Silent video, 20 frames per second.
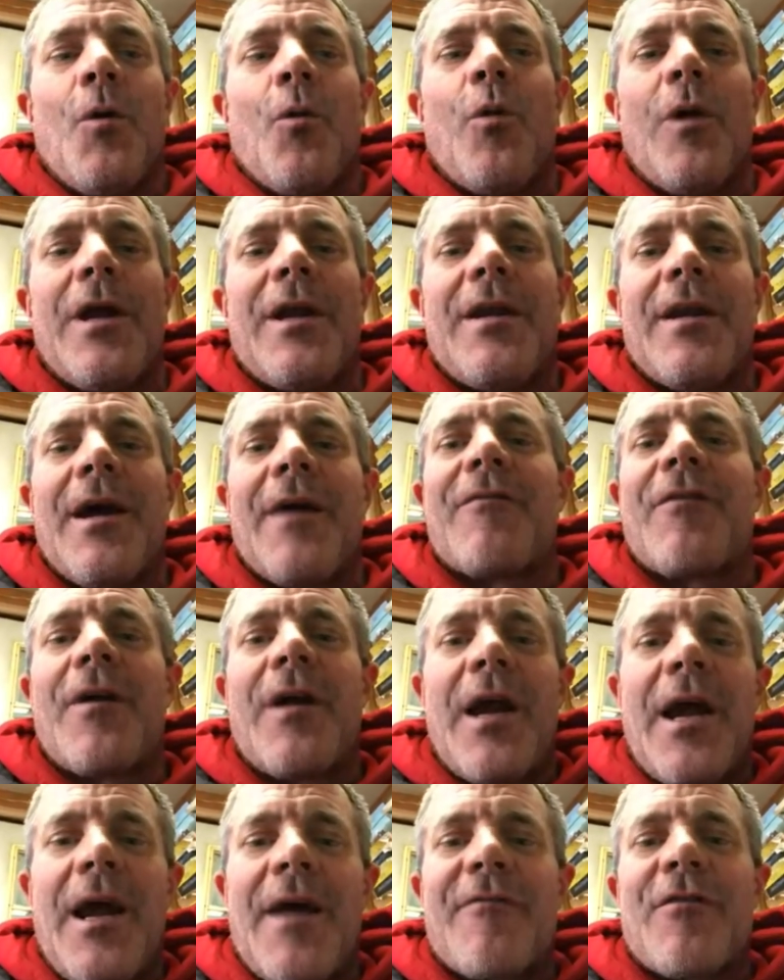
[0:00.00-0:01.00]
we
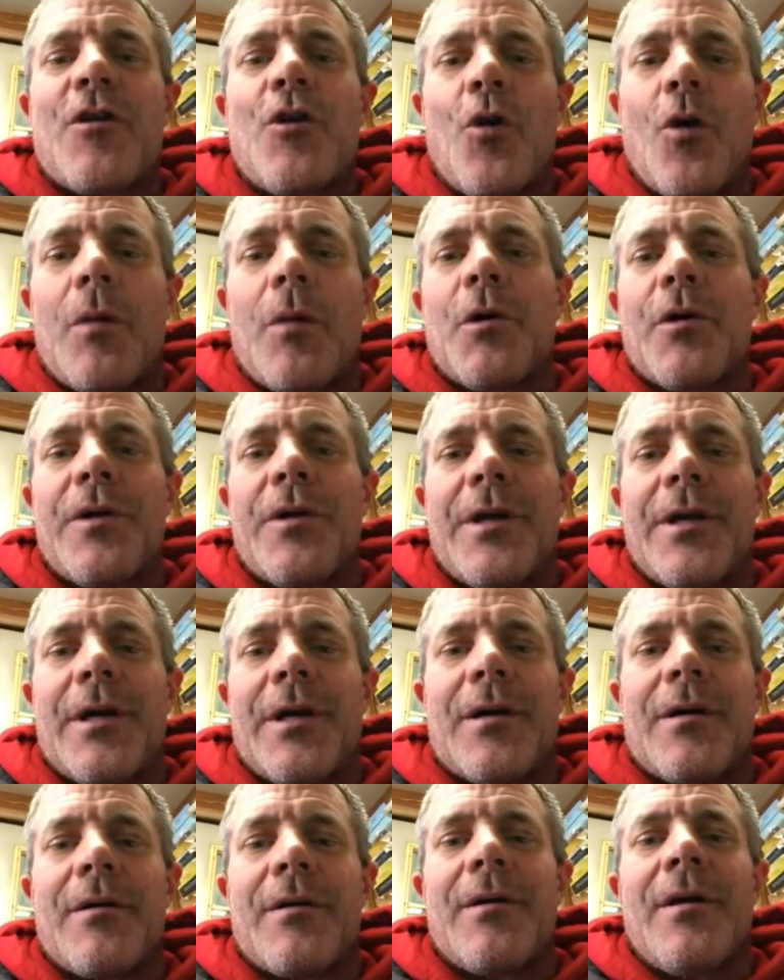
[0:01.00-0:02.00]
never have a normal
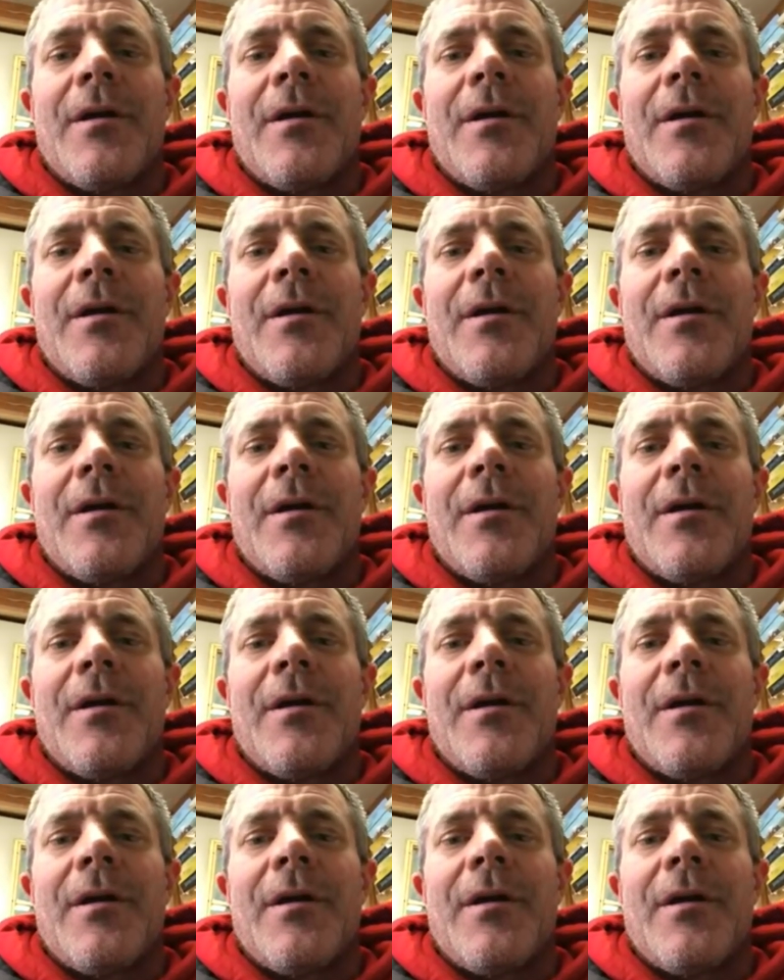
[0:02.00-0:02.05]
year.